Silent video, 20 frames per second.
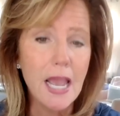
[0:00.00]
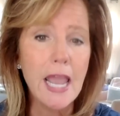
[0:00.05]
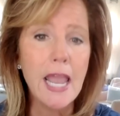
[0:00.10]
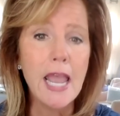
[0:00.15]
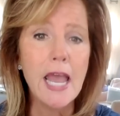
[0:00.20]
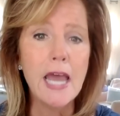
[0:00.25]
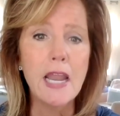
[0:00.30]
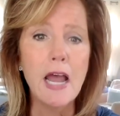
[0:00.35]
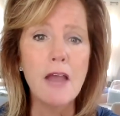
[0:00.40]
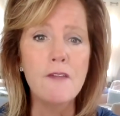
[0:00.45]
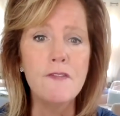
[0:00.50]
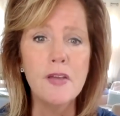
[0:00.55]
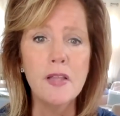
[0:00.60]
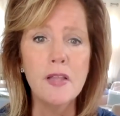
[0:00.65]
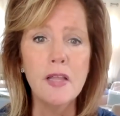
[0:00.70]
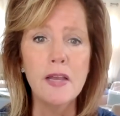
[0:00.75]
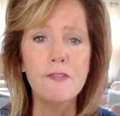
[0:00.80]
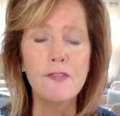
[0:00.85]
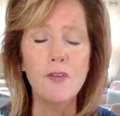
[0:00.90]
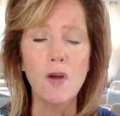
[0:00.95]
And I feel
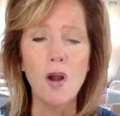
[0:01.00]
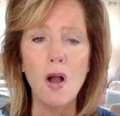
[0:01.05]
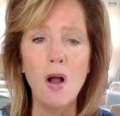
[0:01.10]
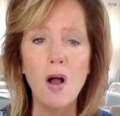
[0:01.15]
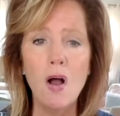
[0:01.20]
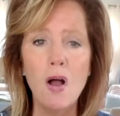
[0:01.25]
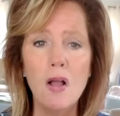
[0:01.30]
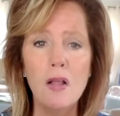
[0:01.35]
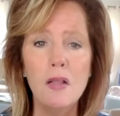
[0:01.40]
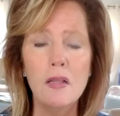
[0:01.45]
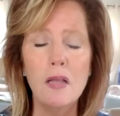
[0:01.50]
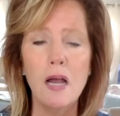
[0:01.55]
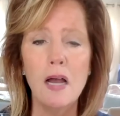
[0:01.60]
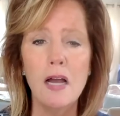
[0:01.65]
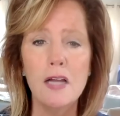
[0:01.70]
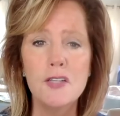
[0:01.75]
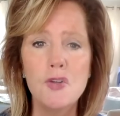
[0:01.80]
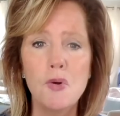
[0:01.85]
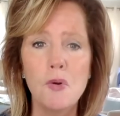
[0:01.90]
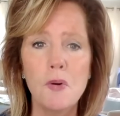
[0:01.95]
like for all
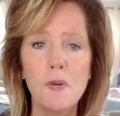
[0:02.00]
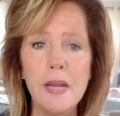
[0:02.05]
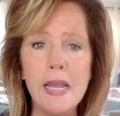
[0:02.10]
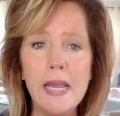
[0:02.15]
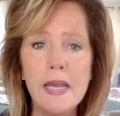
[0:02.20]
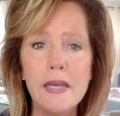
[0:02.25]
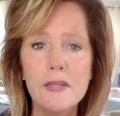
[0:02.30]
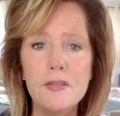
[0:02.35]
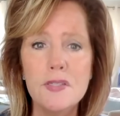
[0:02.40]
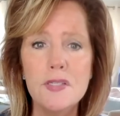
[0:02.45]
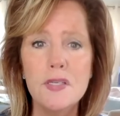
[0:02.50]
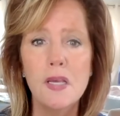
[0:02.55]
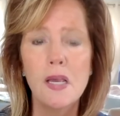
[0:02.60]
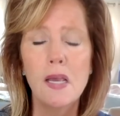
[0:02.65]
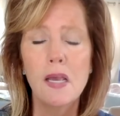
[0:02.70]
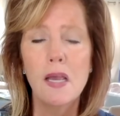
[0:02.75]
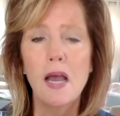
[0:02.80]
uh, Taurians,